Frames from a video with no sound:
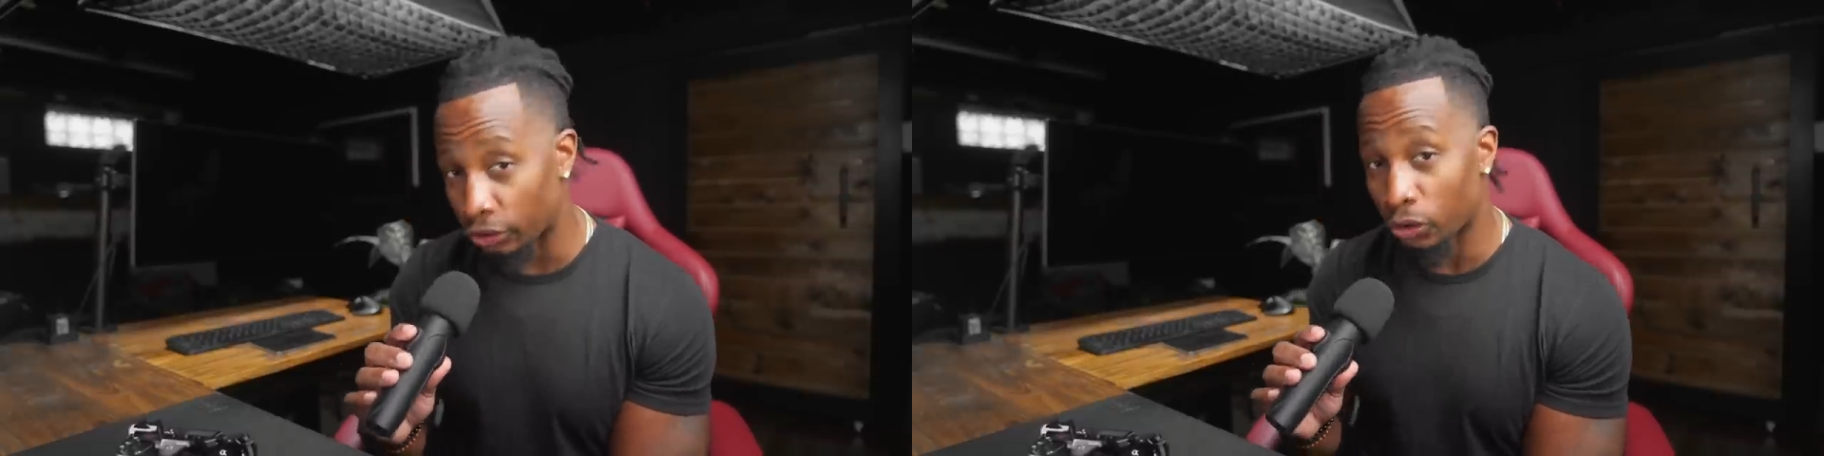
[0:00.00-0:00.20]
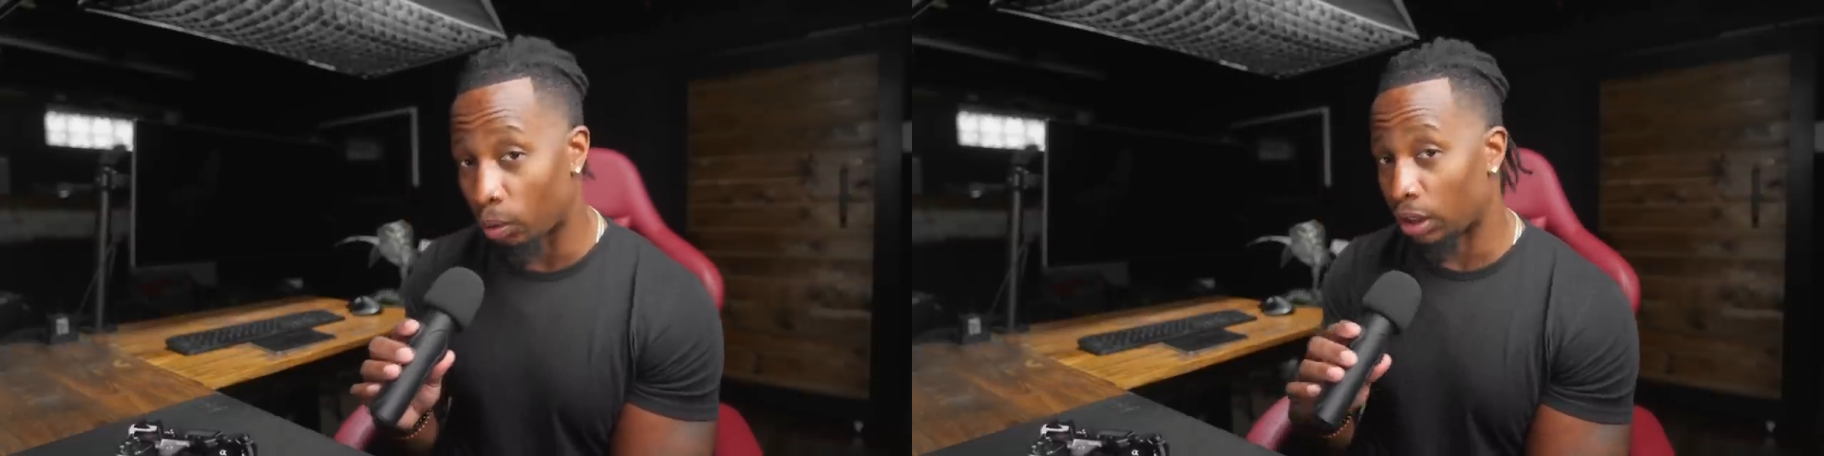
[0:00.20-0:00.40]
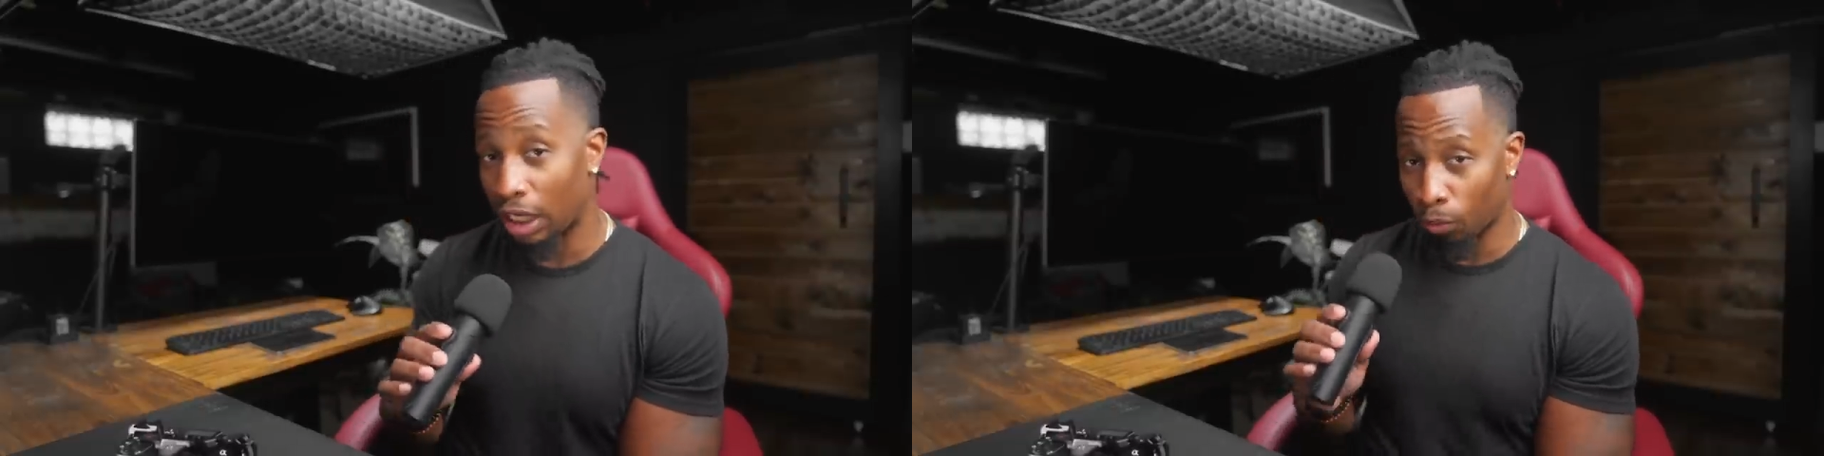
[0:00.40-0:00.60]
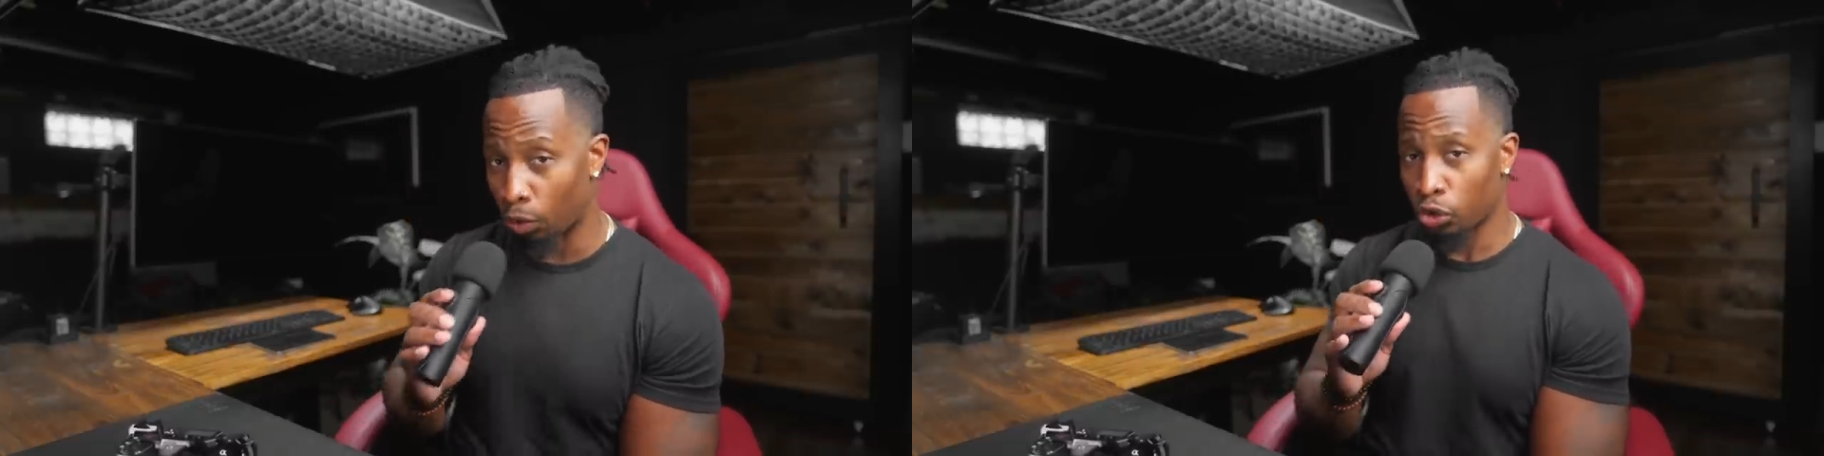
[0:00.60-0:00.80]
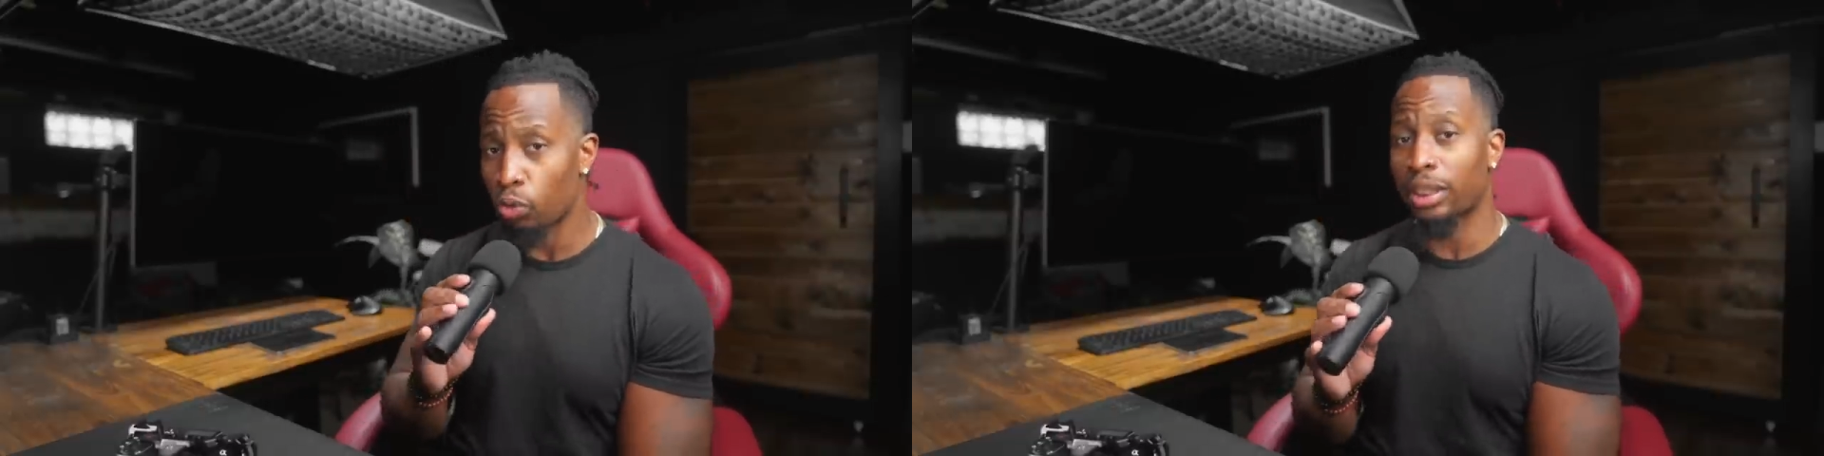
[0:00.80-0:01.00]
into another
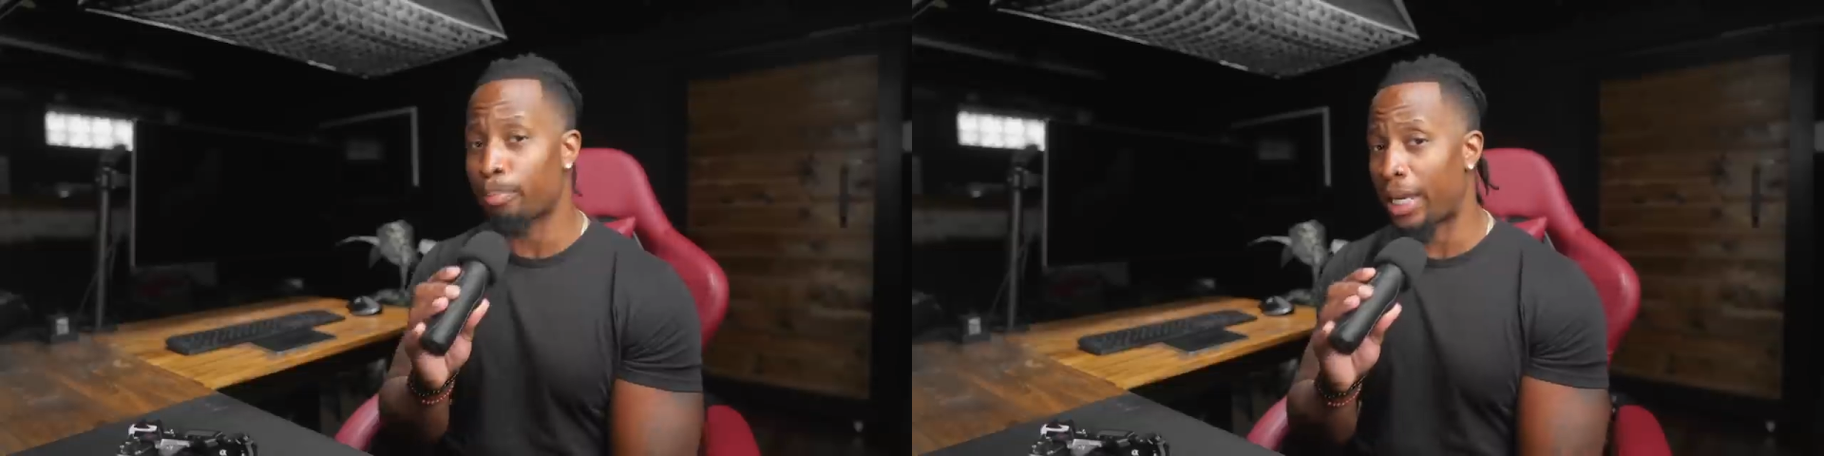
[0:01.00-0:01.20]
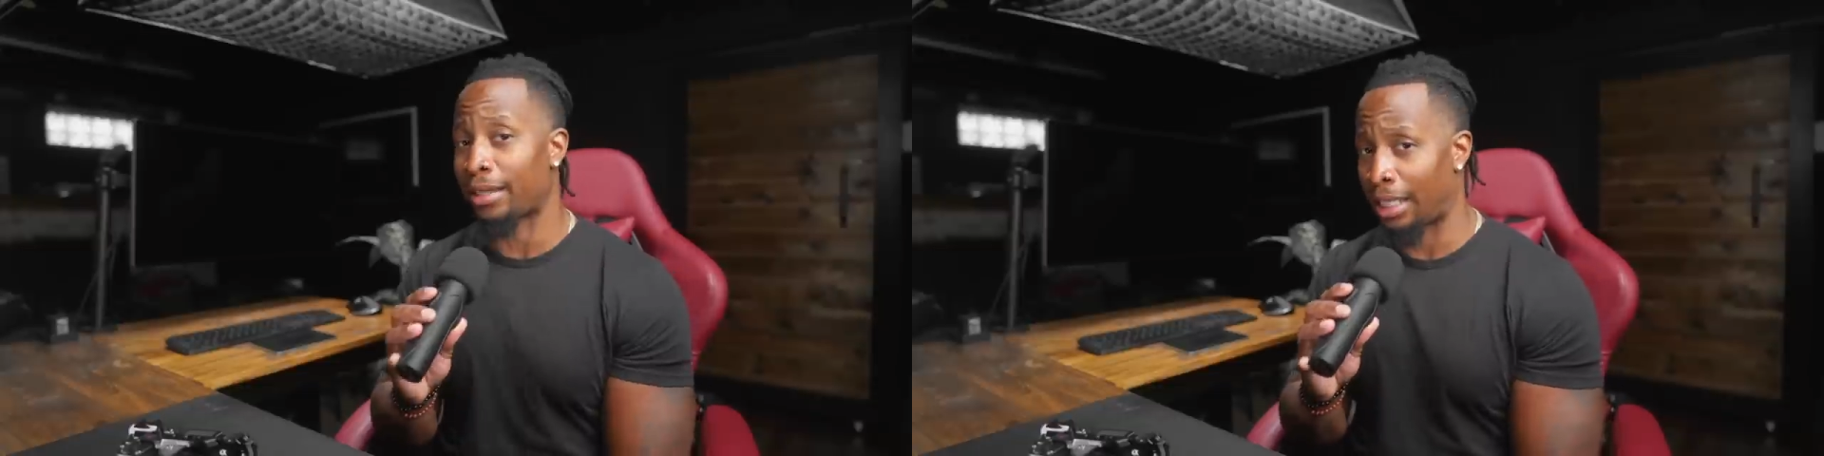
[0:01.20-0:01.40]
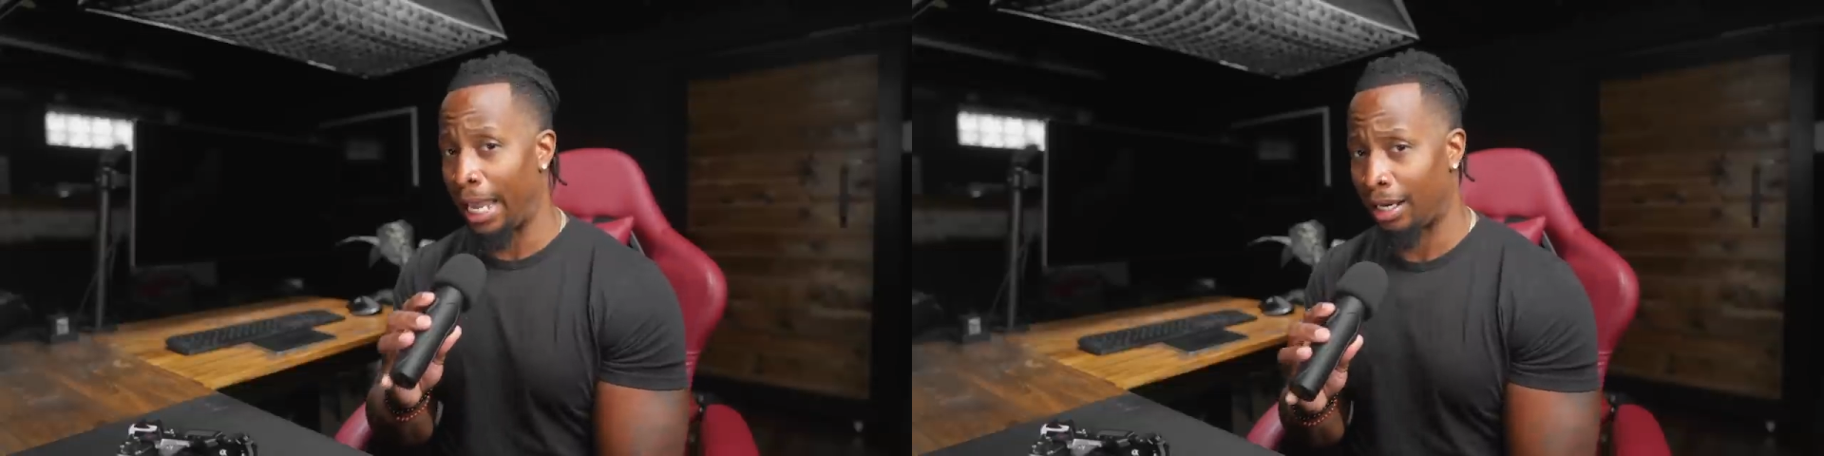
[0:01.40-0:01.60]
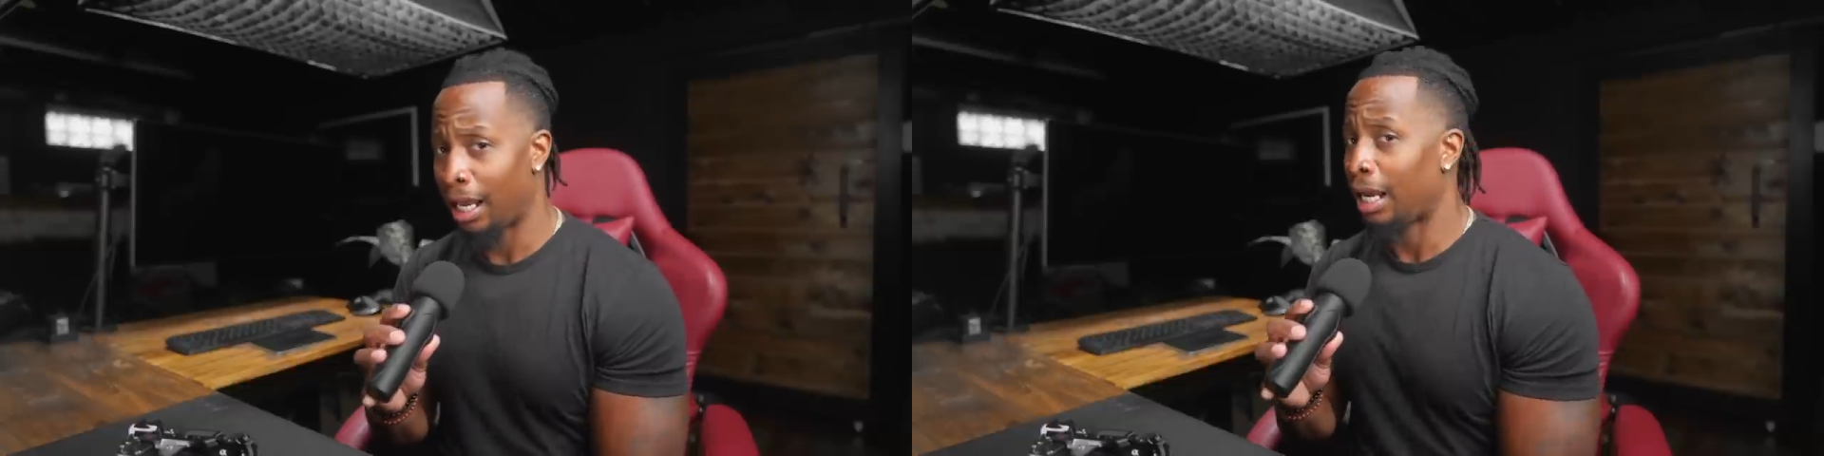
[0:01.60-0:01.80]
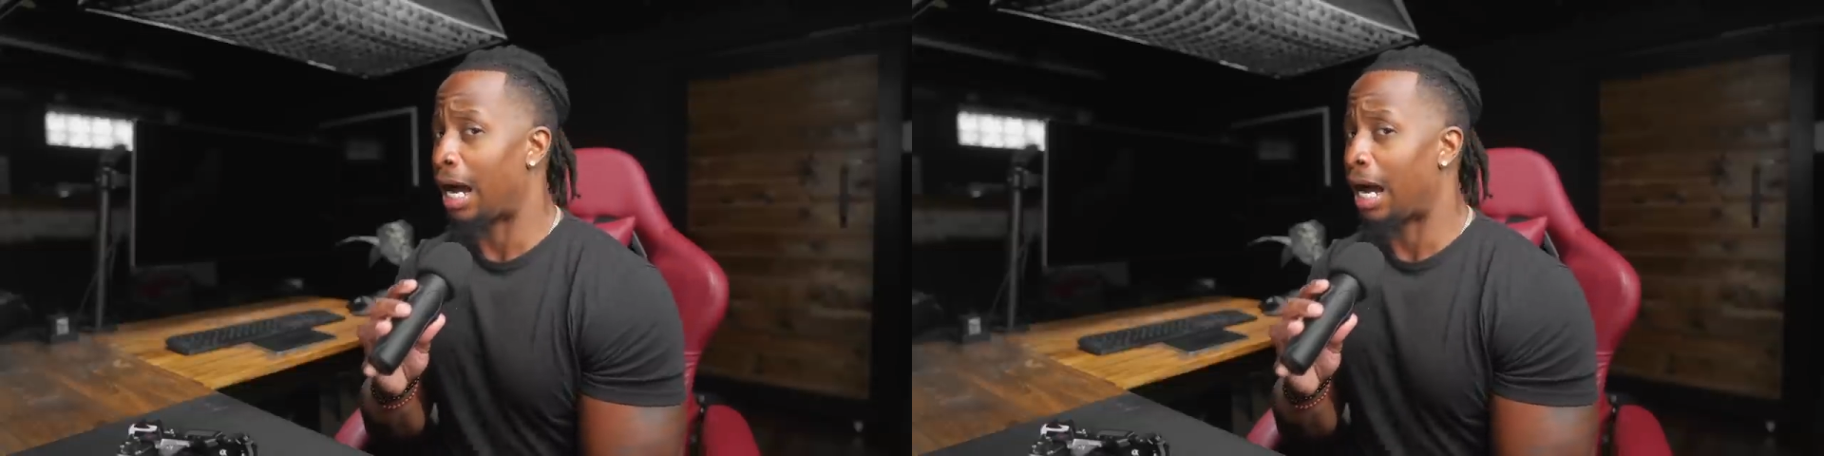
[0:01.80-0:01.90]
one. You can bet that.